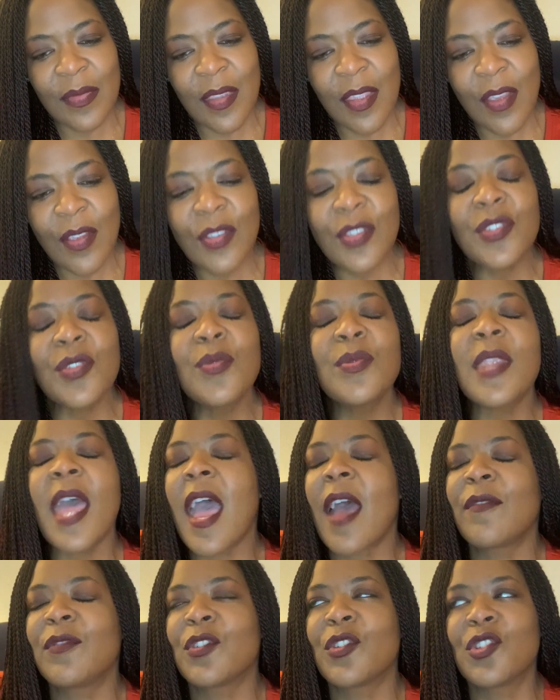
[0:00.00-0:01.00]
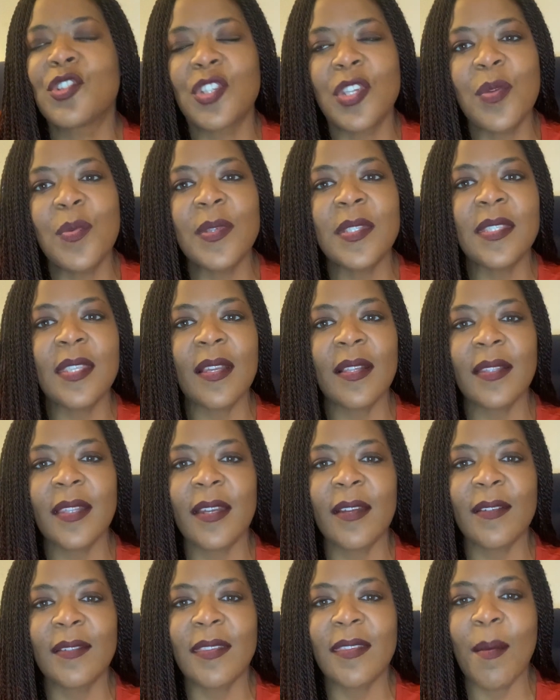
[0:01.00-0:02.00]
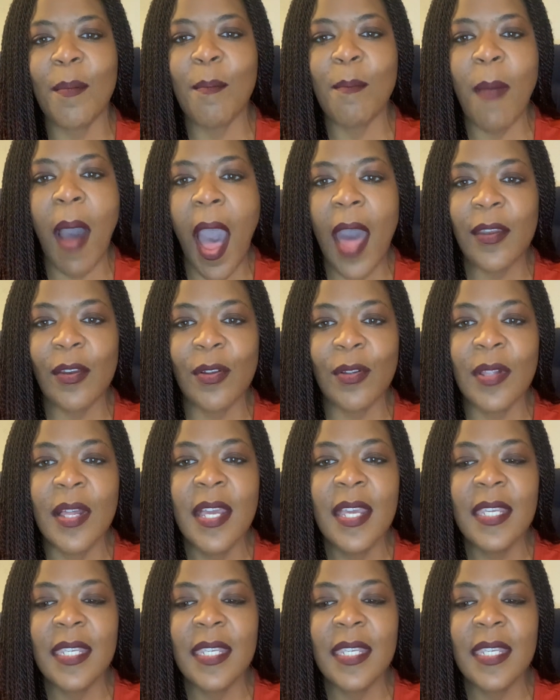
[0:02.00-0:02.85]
Soon after, she was declared the model